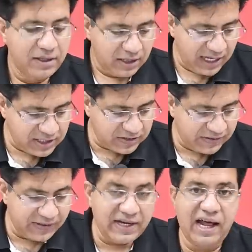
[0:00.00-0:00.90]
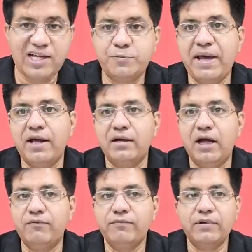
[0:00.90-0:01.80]
It's third last
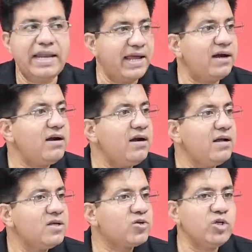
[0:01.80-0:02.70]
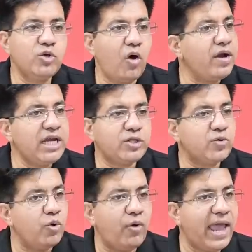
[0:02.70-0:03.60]
paragraph. Clear? So you don't need to
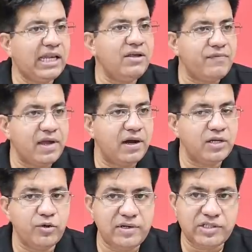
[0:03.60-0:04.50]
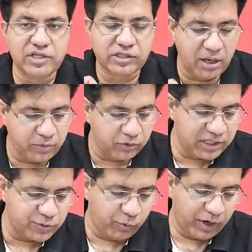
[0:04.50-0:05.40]
go anywhere, you will just come to
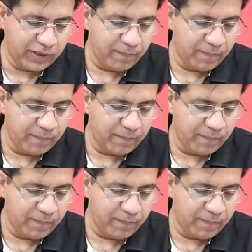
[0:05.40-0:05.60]
this point.